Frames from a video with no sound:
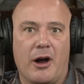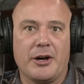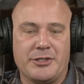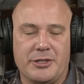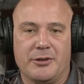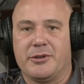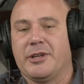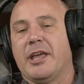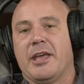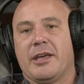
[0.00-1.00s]
our
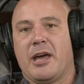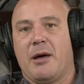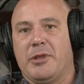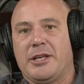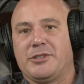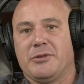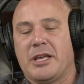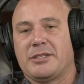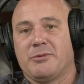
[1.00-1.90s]
children. God bless you.